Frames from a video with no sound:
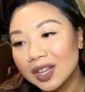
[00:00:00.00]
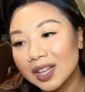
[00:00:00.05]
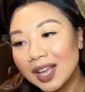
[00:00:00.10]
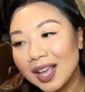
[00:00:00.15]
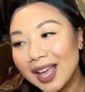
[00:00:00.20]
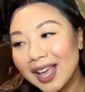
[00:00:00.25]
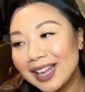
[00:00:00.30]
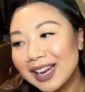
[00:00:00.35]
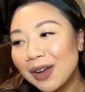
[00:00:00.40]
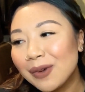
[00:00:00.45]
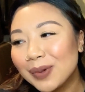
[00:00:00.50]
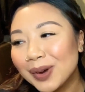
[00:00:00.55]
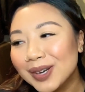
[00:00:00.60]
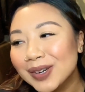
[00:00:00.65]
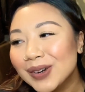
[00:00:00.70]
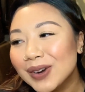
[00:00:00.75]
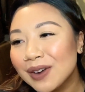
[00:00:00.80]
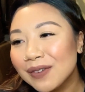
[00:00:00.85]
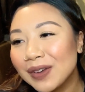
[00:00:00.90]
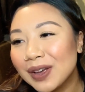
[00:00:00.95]
I
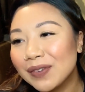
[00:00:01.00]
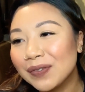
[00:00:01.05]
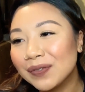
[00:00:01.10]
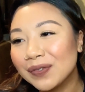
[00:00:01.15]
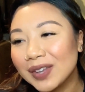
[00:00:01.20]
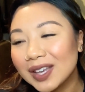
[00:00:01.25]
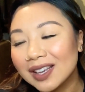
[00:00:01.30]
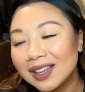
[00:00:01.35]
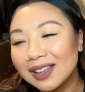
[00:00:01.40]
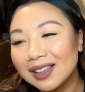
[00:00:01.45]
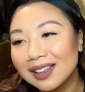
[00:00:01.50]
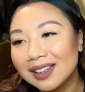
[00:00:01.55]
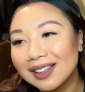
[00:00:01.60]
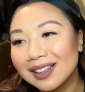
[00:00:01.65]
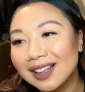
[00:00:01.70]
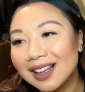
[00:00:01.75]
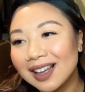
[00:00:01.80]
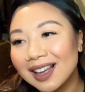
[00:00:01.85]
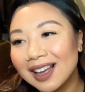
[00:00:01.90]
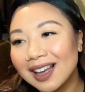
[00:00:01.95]
wonder if I
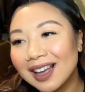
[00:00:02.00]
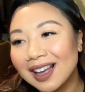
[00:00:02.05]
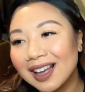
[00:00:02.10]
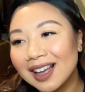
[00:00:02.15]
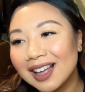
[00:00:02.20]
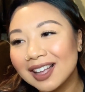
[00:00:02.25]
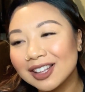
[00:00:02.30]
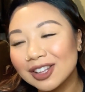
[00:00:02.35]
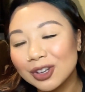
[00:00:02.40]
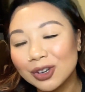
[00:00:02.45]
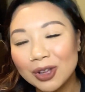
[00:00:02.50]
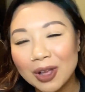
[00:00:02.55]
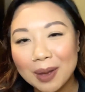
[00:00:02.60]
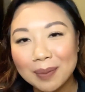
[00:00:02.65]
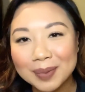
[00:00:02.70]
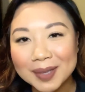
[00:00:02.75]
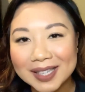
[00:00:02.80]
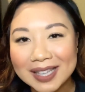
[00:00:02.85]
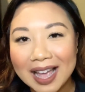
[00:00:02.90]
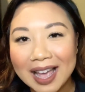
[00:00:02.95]
feel a little
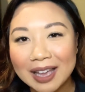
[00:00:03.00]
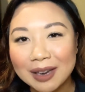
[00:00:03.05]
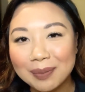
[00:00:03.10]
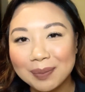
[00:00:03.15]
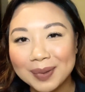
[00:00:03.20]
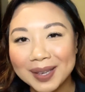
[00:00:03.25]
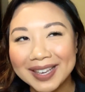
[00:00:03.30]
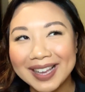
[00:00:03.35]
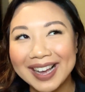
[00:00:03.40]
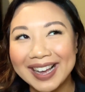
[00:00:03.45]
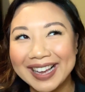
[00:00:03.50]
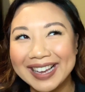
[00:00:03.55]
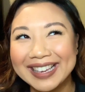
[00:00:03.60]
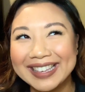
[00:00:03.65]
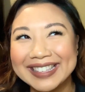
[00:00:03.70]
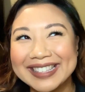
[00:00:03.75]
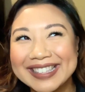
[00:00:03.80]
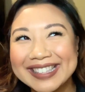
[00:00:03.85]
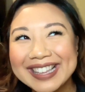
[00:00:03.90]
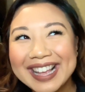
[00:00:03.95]
upset
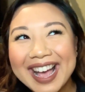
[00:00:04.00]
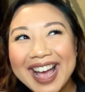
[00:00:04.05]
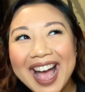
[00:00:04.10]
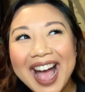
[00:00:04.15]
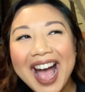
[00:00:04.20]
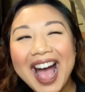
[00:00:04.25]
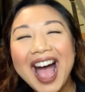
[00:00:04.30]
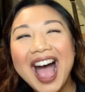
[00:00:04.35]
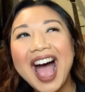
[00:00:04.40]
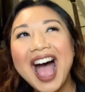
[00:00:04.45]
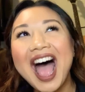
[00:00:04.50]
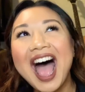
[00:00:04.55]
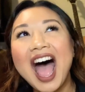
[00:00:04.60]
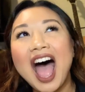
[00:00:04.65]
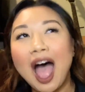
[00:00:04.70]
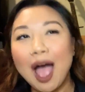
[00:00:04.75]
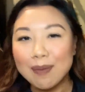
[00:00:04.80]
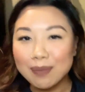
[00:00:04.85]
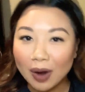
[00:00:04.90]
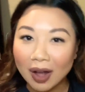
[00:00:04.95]
because
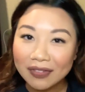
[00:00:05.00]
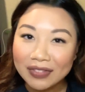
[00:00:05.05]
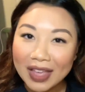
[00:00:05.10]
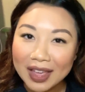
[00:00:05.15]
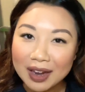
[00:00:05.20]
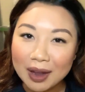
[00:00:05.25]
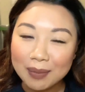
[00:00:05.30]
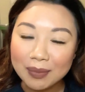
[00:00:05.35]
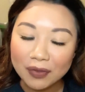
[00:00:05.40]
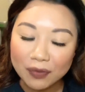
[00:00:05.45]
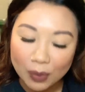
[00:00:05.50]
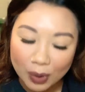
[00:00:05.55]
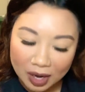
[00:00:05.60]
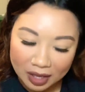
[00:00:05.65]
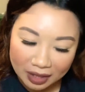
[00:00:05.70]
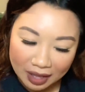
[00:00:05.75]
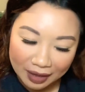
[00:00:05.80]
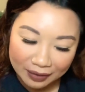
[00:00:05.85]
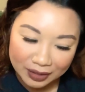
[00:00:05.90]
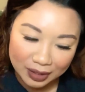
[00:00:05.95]
I brought that up before I
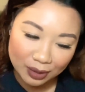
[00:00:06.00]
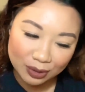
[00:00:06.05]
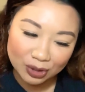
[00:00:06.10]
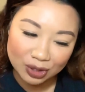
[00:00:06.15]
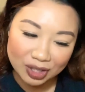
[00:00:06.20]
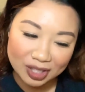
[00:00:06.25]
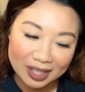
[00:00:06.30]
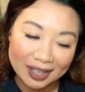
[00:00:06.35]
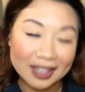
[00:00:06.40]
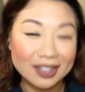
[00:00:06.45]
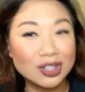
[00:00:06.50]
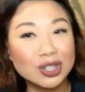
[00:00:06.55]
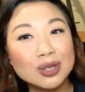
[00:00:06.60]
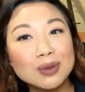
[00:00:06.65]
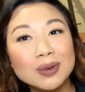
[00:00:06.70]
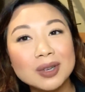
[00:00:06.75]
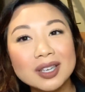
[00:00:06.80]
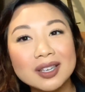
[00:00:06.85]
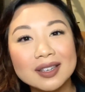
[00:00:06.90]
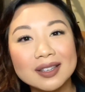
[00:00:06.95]
left. I was just like, I just
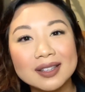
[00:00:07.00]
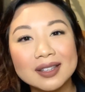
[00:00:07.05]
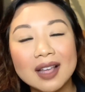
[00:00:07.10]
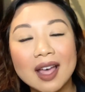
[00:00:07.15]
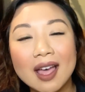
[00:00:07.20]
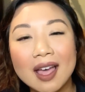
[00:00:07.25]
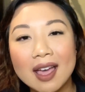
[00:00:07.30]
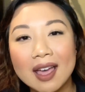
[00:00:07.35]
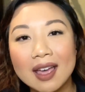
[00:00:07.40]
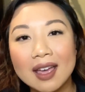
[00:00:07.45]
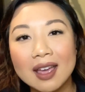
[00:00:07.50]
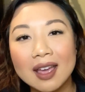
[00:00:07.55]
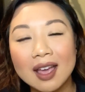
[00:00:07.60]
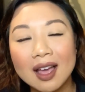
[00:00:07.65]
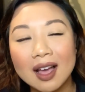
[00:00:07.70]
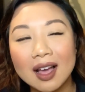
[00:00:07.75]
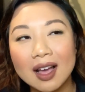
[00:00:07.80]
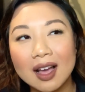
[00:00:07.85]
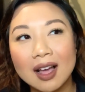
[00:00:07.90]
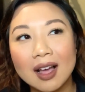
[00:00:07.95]
wanted to say
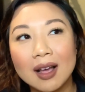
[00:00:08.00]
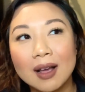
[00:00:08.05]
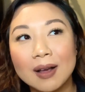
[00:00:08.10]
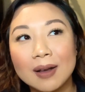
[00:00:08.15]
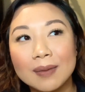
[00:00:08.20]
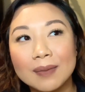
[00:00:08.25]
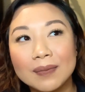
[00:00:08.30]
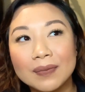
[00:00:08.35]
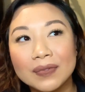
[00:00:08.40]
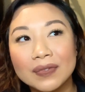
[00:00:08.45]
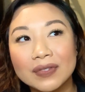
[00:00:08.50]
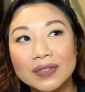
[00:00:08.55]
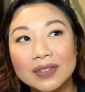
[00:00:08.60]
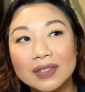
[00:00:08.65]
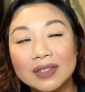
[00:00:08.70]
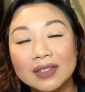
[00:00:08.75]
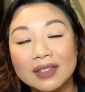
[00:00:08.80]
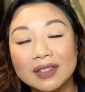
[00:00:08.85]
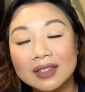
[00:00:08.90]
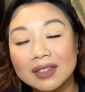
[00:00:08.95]

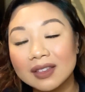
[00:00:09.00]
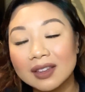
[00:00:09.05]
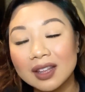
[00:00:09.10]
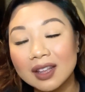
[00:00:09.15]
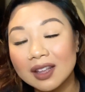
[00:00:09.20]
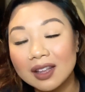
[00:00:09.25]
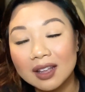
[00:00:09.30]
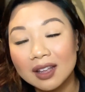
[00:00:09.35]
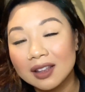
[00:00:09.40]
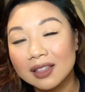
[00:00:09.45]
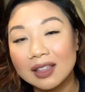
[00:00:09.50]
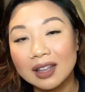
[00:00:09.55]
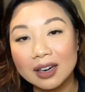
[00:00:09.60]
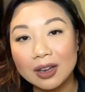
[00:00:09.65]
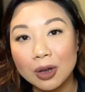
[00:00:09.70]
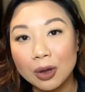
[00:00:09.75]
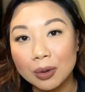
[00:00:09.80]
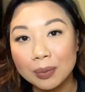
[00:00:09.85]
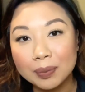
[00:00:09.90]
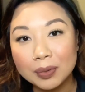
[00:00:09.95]
that I
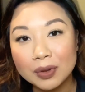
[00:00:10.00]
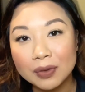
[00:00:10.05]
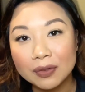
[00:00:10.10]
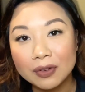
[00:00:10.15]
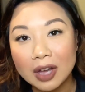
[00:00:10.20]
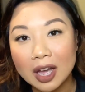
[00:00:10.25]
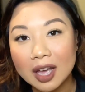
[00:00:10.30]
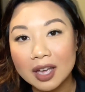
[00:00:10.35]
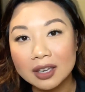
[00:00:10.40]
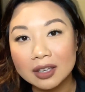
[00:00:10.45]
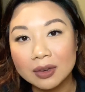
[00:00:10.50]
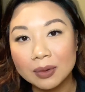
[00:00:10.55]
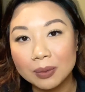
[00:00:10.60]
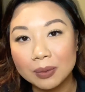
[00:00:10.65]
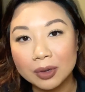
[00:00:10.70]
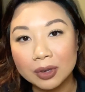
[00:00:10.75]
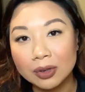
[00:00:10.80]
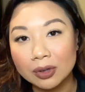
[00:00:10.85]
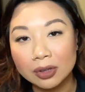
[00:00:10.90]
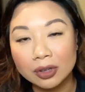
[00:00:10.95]
hope you find
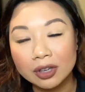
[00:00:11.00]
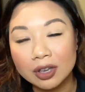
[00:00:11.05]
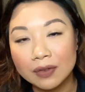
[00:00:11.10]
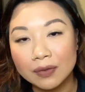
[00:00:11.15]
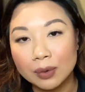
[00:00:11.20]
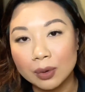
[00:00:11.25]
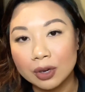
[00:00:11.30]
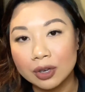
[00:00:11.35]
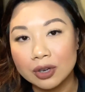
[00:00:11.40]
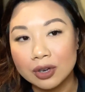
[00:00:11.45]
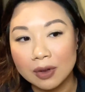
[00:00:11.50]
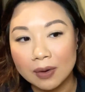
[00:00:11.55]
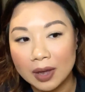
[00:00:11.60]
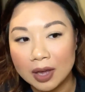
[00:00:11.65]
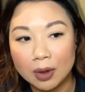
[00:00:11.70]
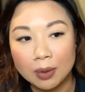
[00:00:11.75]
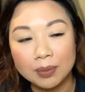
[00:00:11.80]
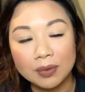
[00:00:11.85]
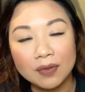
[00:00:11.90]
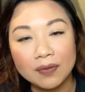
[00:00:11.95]
what you're looking for. You know, I
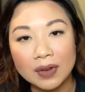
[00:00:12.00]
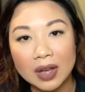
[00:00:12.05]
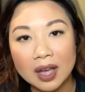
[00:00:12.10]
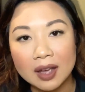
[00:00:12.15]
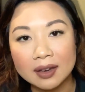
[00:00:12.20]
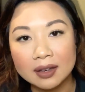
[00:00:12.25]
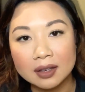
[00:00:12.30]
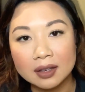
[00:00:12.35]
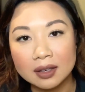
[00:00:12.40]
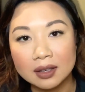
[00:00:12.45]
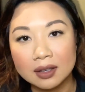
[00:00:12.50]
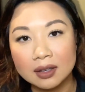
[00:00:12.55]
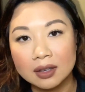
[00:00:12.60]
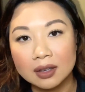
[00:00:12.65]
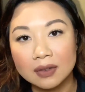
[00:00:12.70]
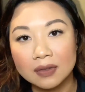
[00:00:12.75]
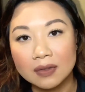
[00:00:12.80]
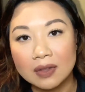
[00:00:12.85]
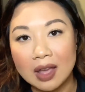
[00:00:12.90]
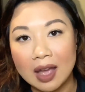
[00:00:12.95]
hope you find
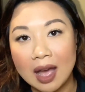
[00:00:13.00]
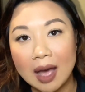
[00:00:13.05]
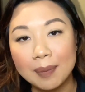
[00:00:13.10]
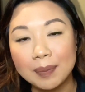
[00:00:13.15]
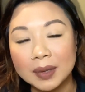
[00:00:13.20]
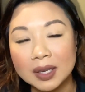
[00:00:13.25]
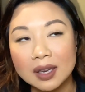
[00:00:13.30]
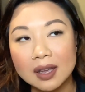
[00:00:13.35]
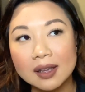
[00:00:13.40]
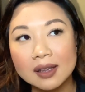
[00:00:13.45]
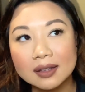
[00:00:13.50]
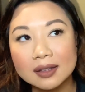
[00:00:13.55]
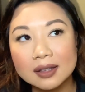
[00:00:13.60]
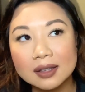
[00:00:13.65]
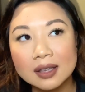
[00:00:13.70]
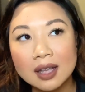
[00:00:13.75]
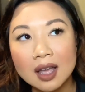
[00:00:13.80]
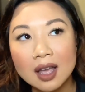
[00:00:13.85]
the happiness.